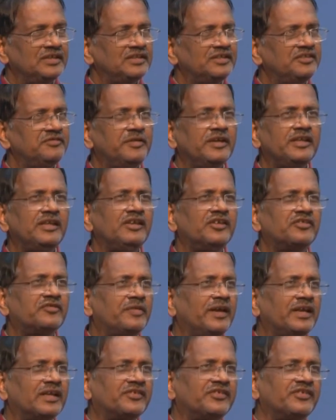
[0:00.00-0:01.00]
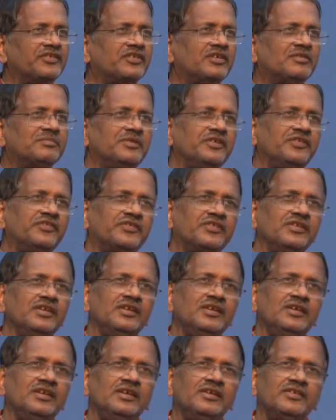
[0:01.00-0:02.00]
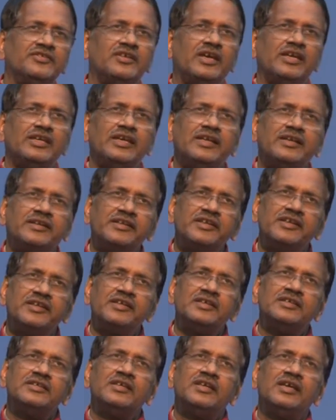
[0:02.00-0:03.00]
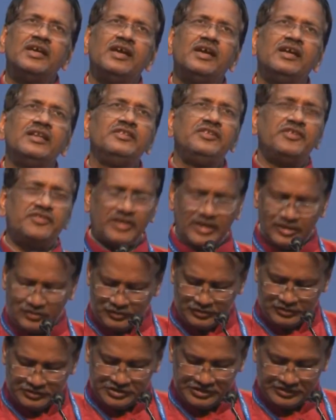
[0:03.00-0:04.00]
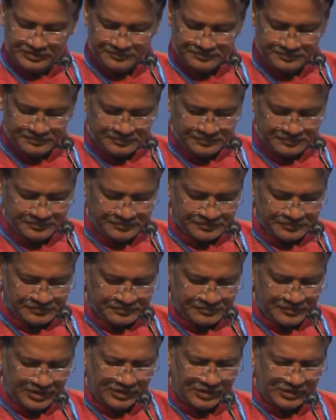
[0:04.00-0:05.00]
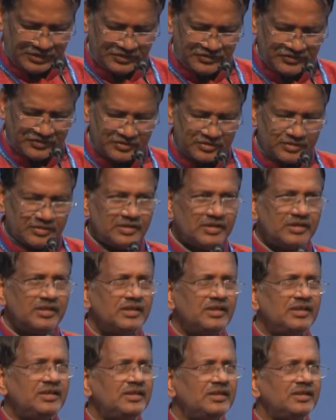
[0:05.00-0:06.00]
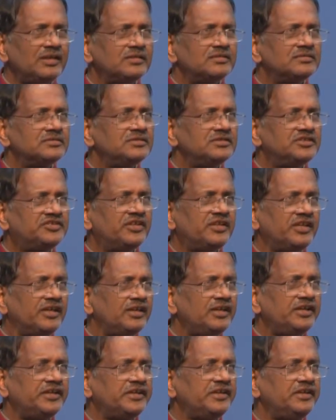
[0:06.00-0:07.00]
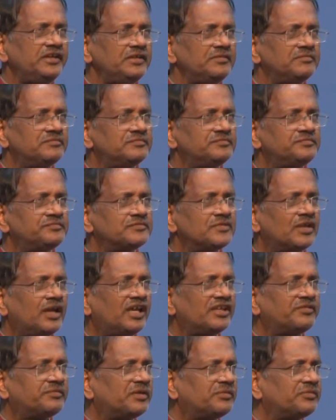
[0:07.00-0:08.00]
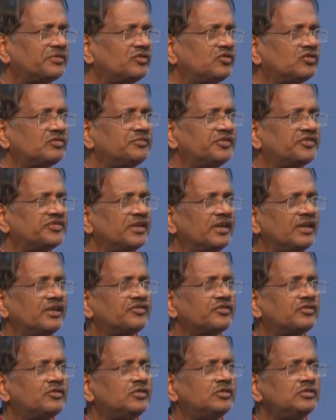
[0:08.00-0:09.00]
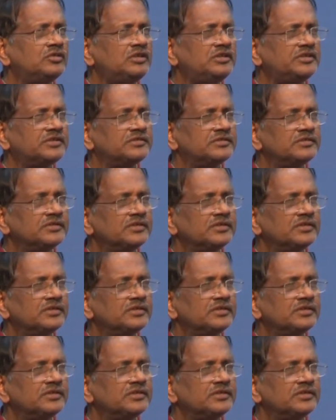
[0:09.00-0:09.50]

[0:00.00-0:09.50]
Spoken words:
the various facets of this psychiatry and the psychology. Because in it's a reality, as Professor Gurmukh Singh has told,